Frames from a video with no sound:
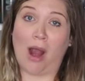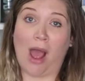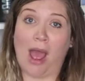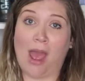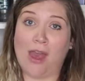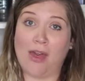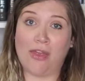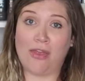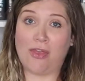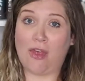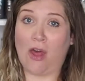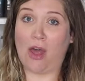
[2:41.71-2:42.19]

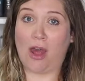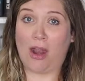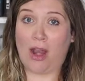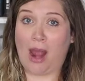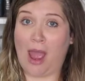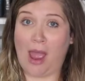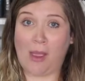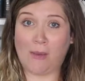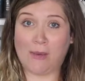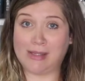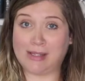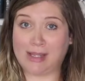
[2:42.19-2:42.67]
I thought
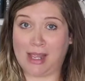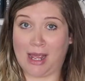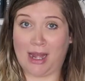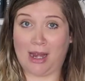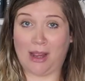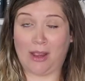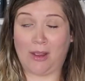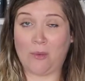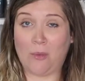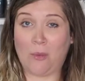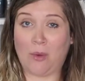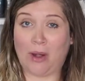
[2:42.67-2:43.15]
I was
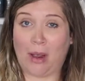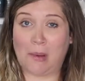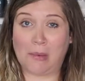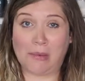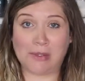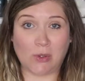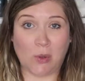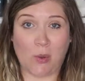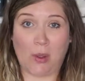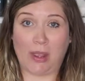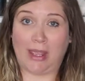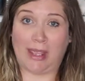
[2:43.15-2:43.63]
getting when I
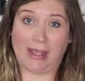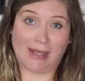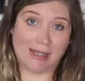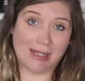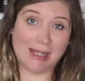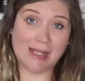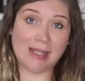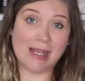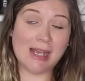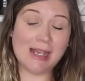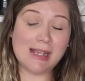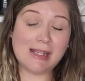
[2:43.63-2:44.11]
was going
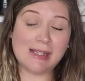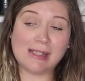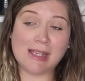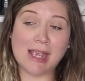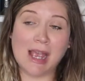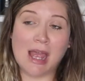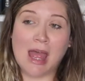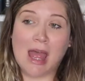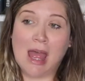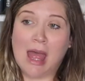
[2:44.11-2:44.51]
into this.